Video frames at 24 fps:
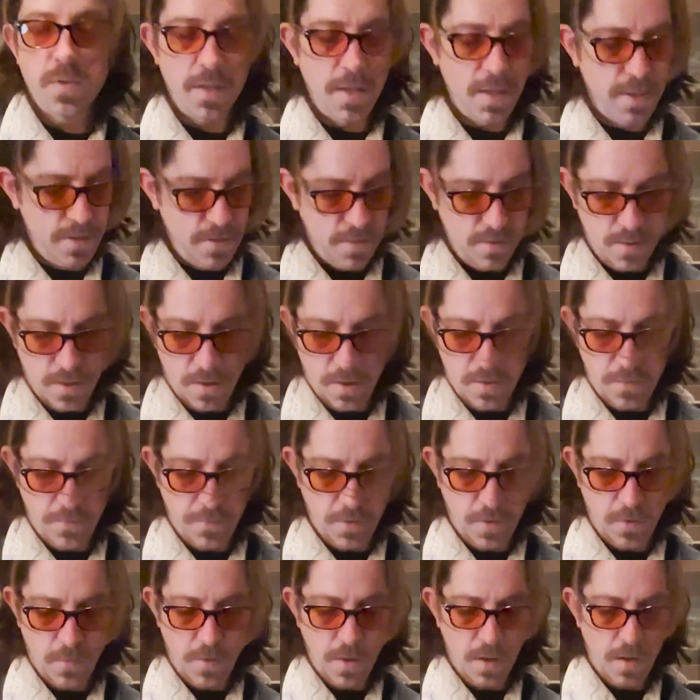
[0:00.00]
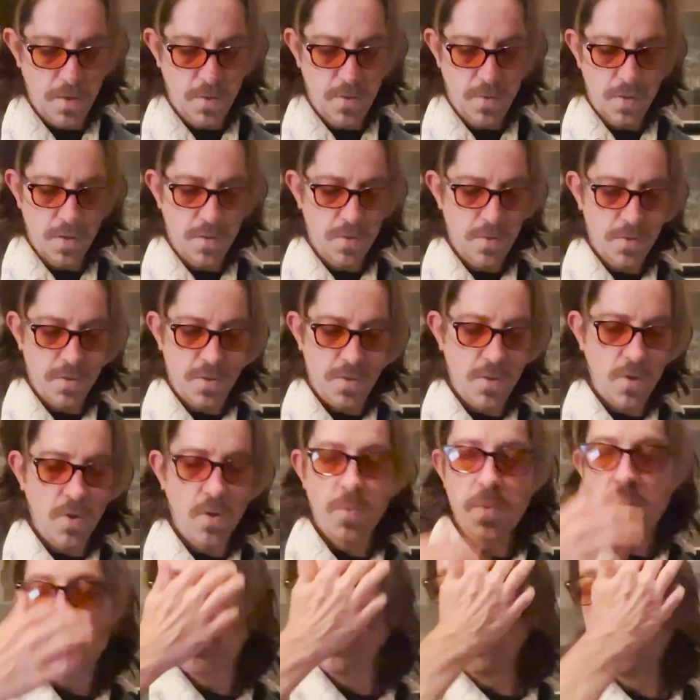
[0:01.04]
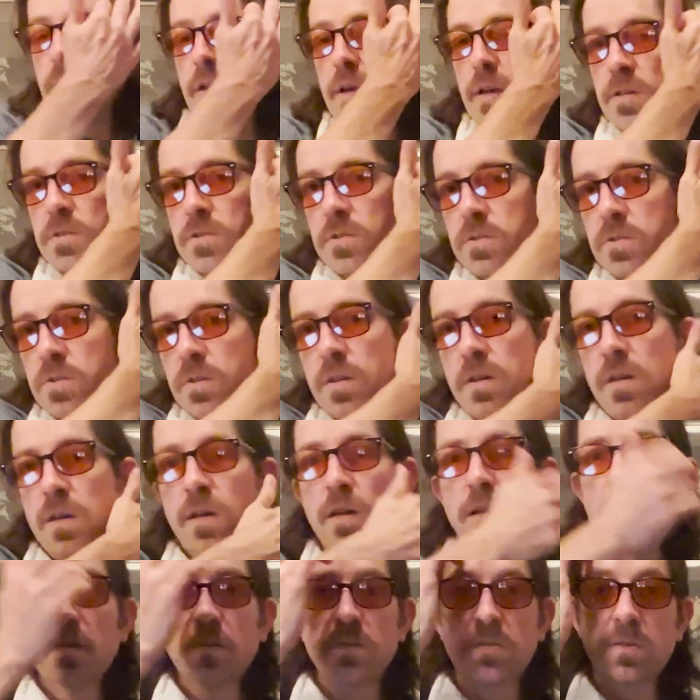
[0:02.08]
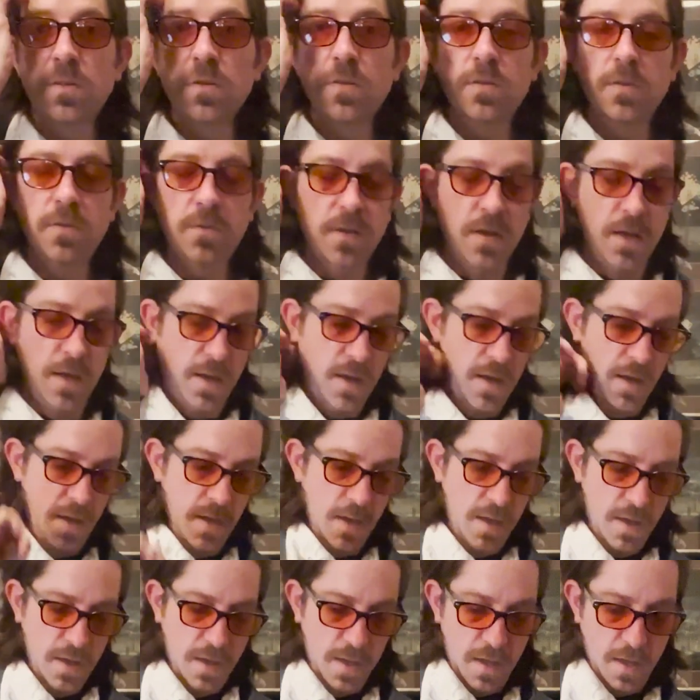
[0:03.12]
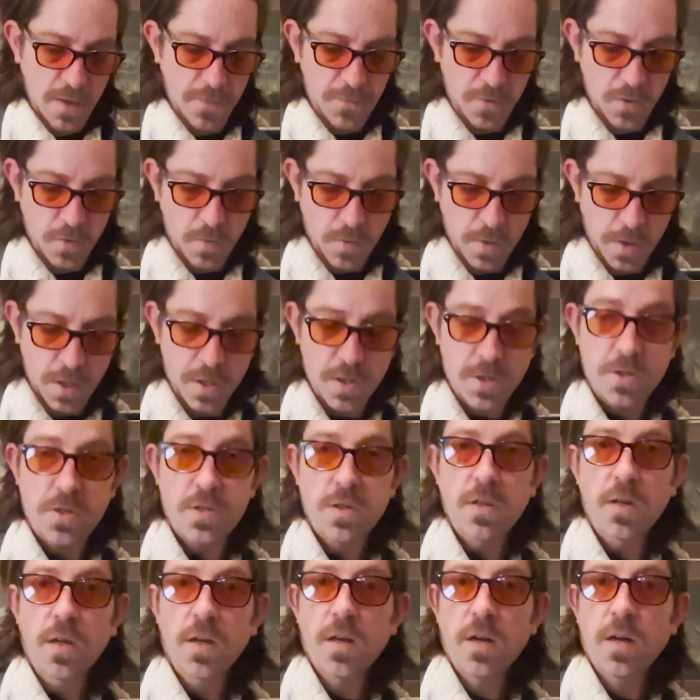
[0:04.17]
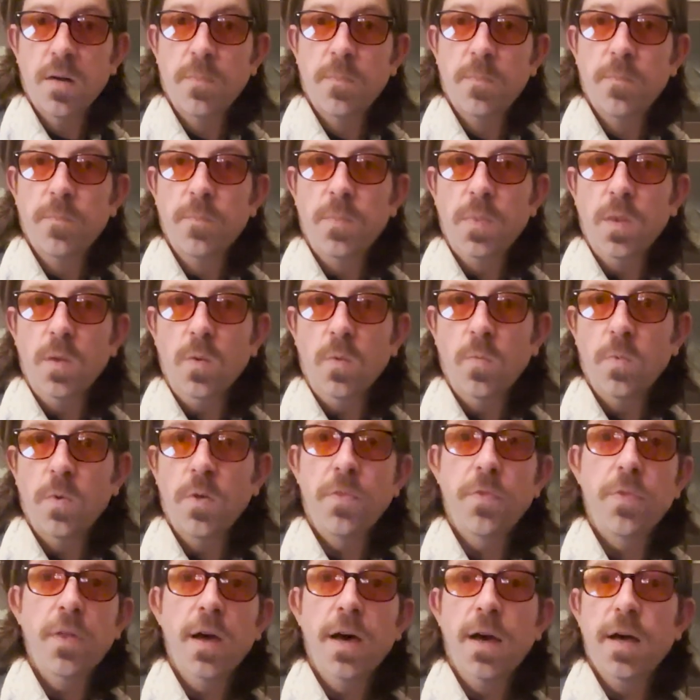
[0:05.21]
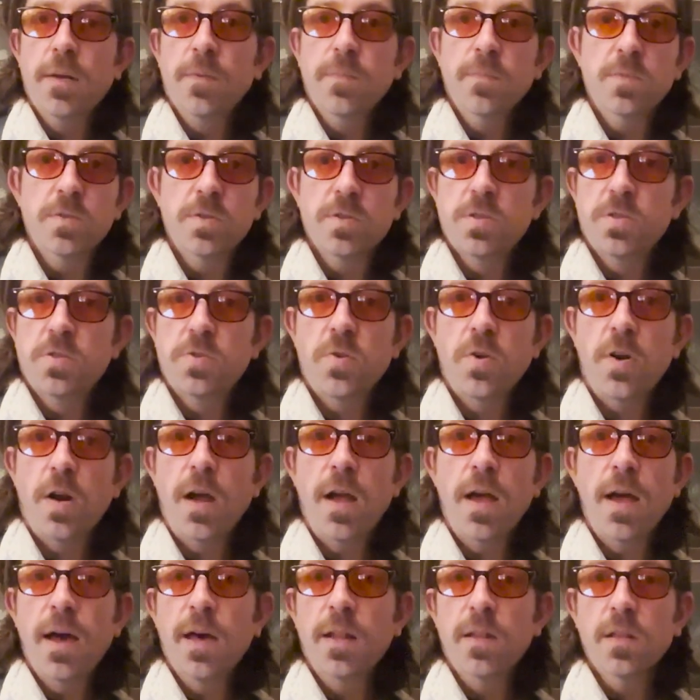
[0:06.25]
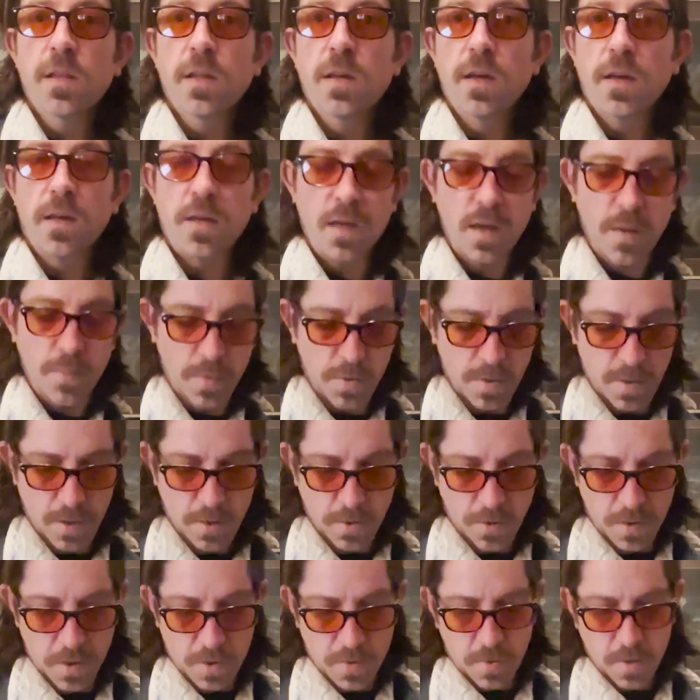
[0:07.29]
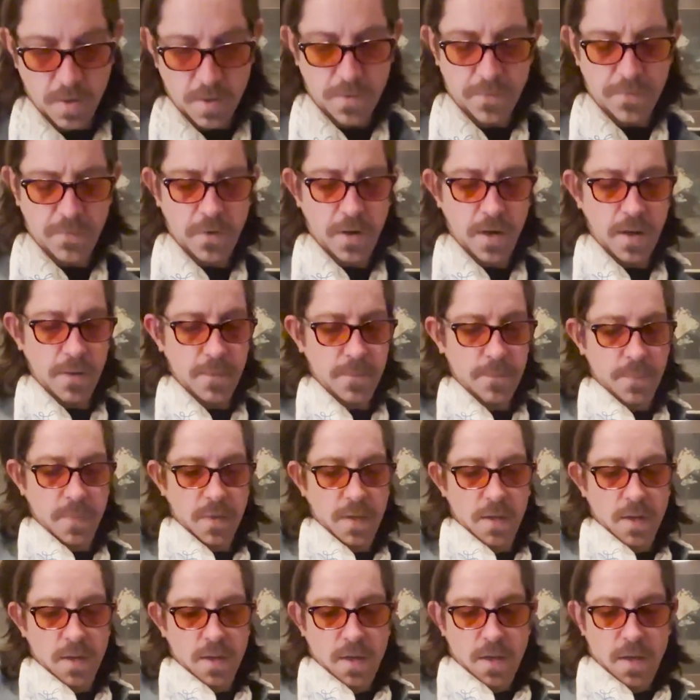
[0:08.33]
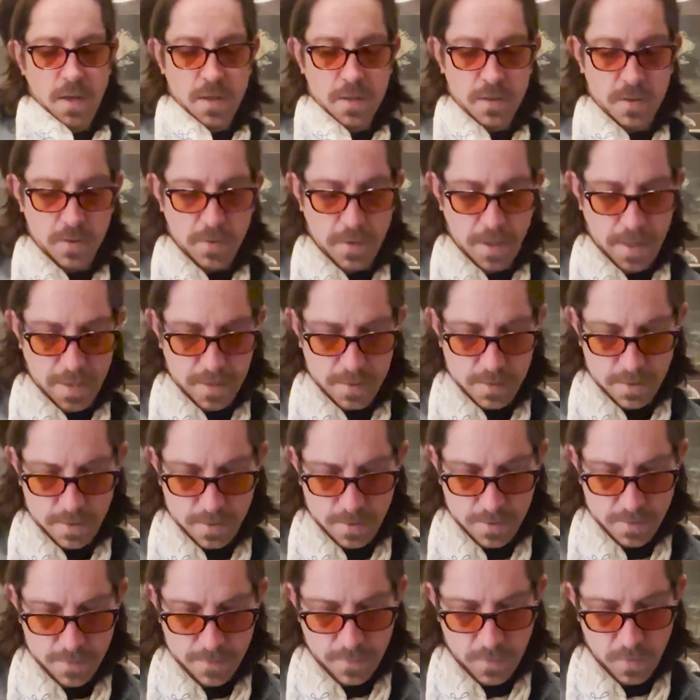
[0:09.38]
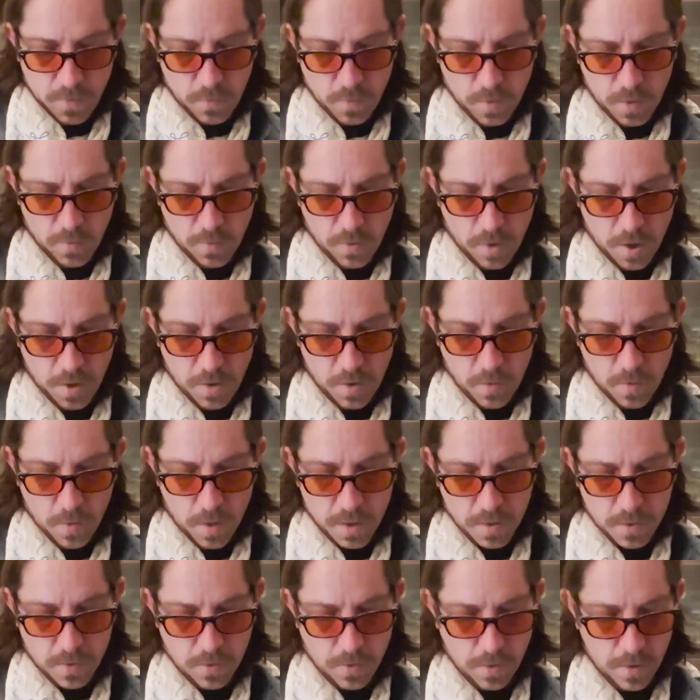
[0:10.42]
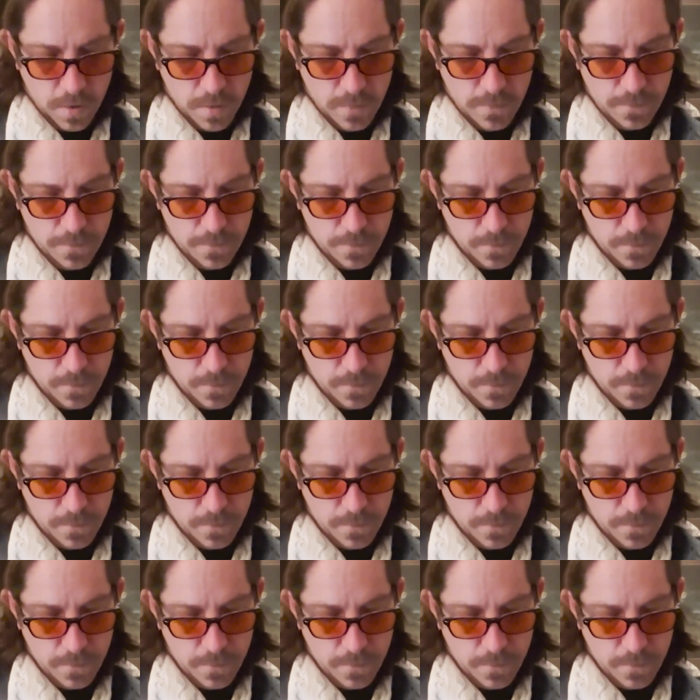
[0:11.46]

that's another fun way to do it. There's so many variations you could get into if you wish with that just triad lick up here on the 12th fret. So that's when we're on the 1 chord.